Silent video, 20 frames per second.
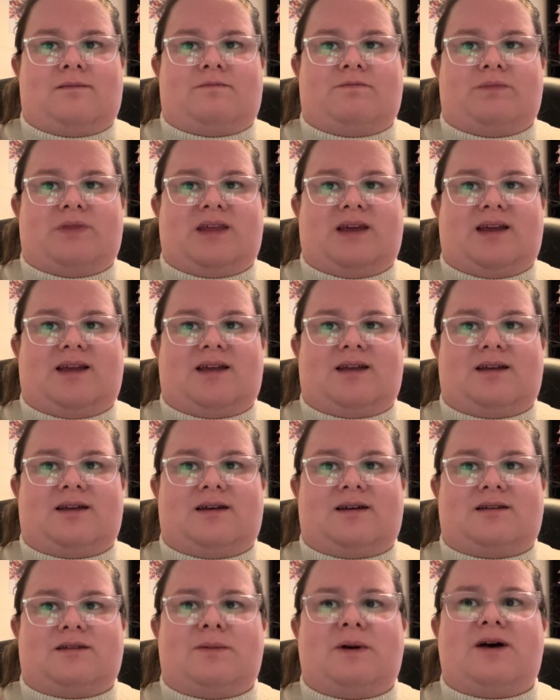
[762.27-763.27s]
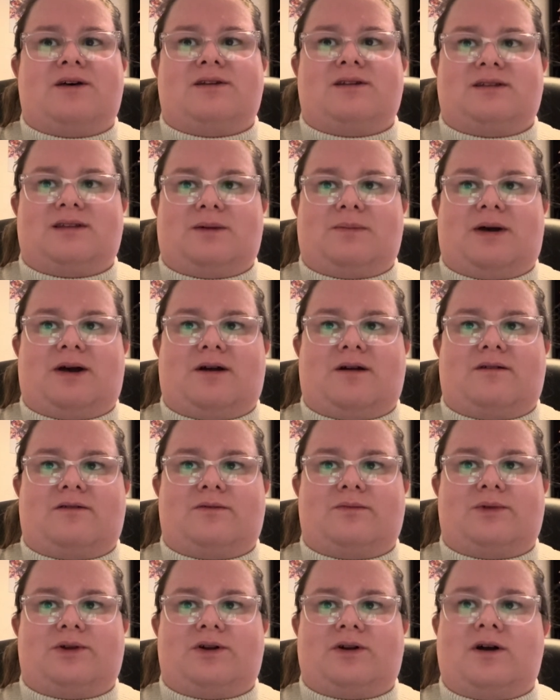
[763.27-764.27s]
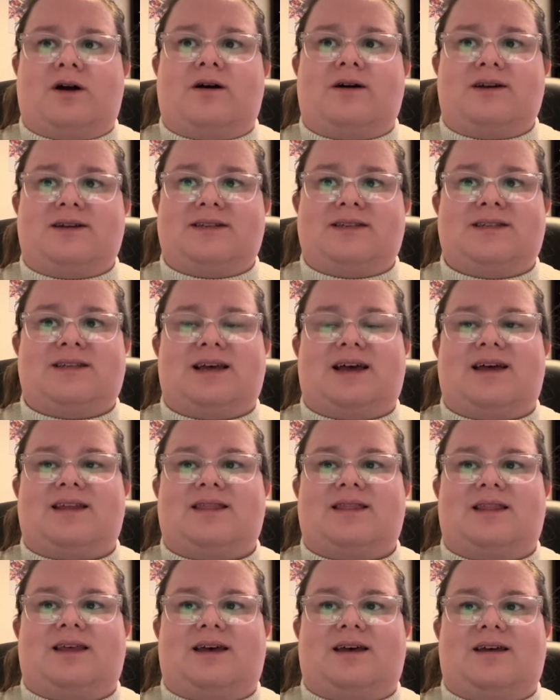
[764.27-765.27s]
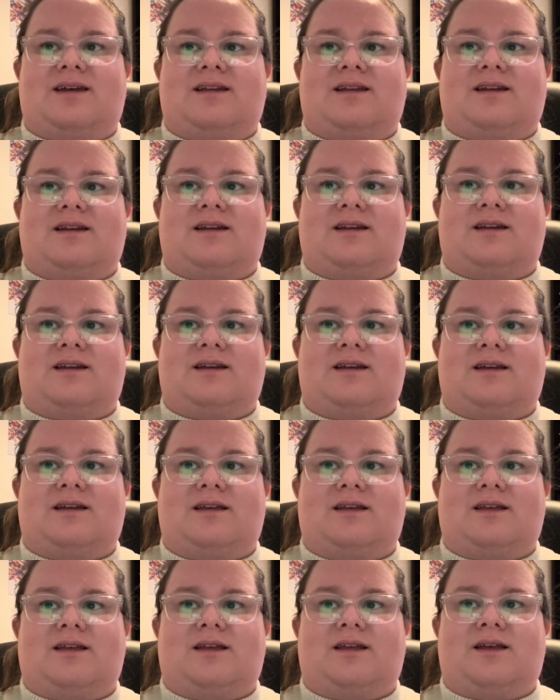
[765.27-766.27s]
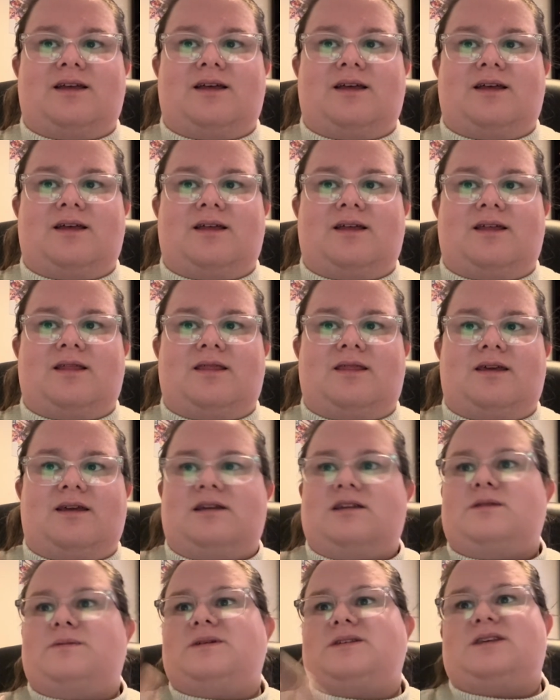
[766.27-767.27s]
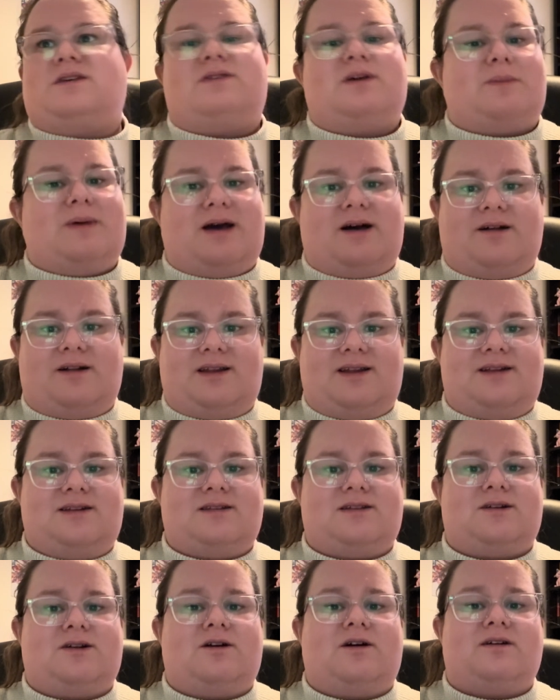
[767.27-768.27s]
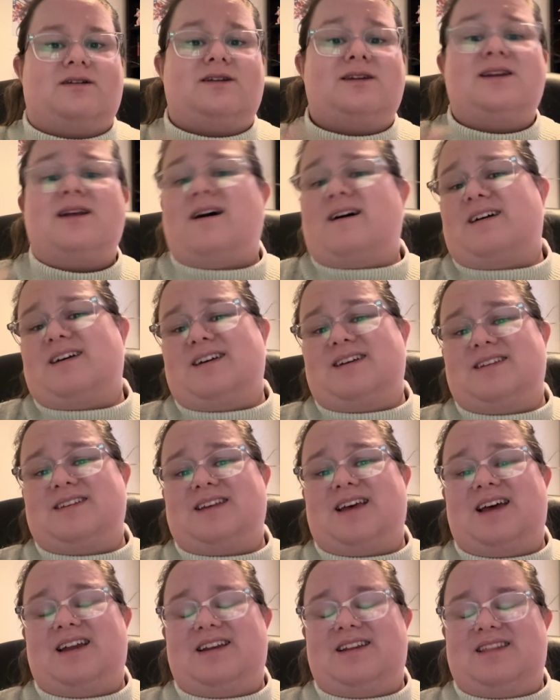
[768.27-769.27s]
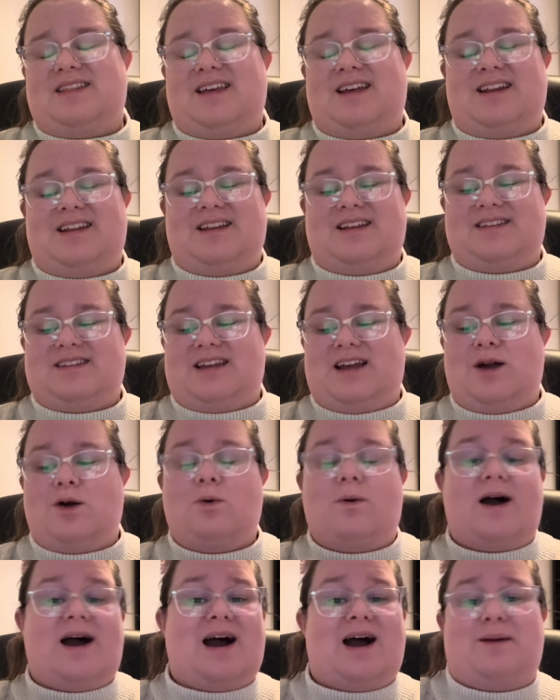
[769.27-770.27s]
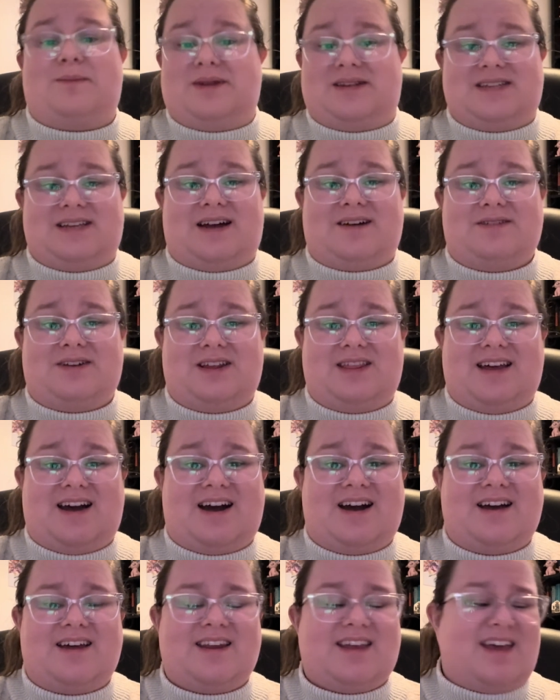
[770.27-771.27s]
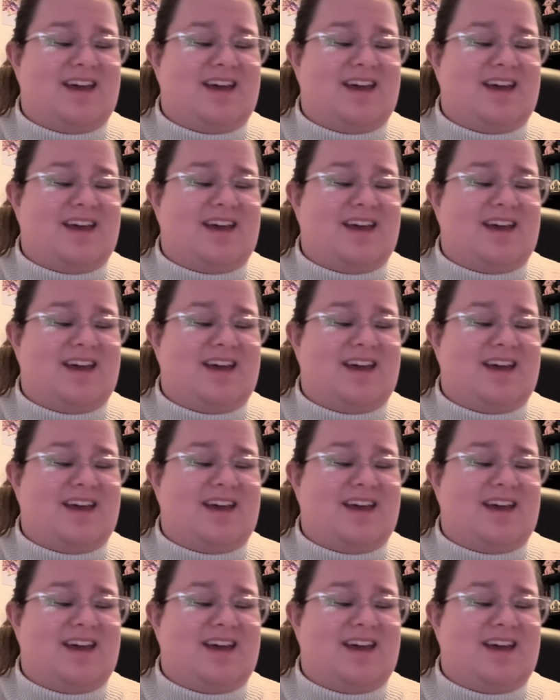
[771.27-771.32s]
like, because paladins get power from their gods, and then the specific paladins, their god dies, and then it's like what happens after that,